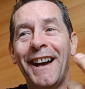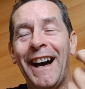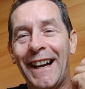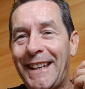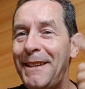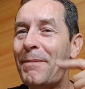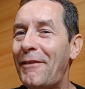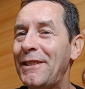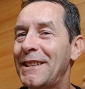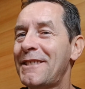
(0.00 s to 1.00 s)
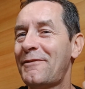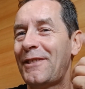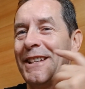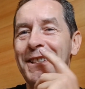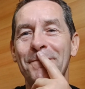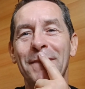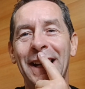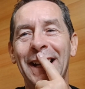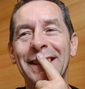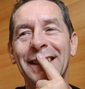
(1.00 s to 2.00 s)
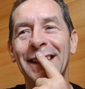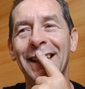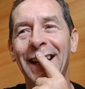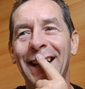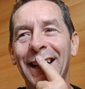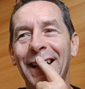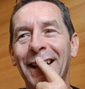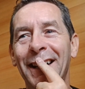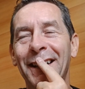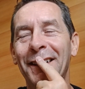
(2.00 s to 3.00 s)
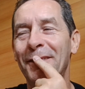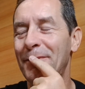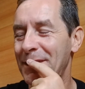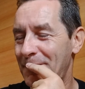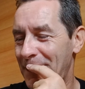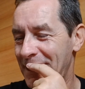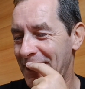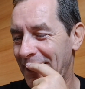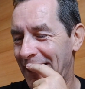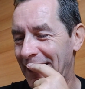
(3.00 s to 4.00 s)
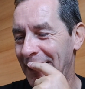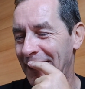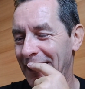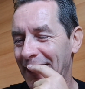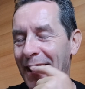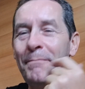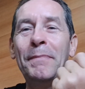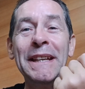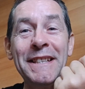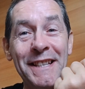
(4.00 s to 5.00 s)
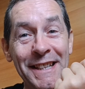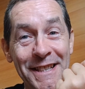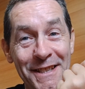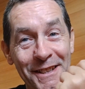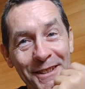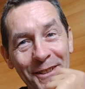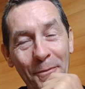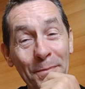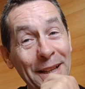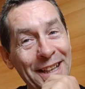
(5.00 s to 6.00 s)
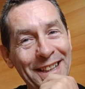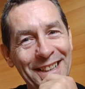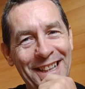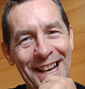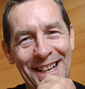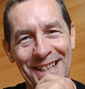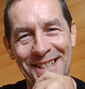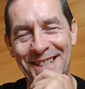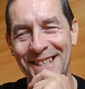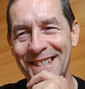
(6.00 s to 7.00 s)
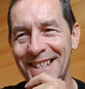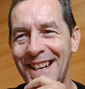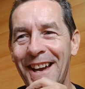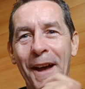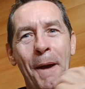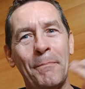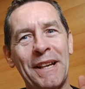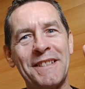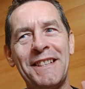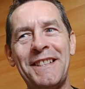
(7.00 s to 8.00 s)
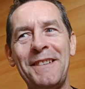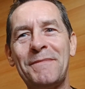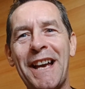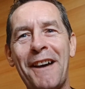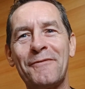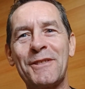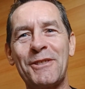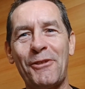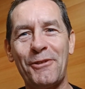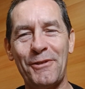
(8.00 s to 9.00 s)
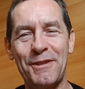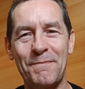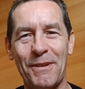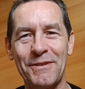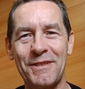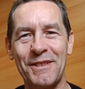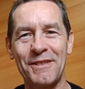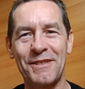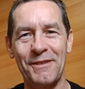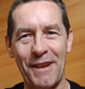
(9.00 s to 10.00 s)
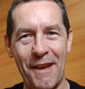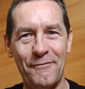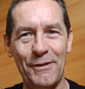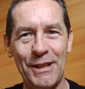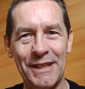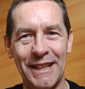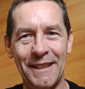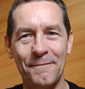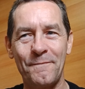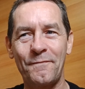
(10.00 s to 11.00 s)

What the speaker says: I keep having this phrase in my head. What is it? NPCs, non-player characters, because they seem to have stock responses to everything.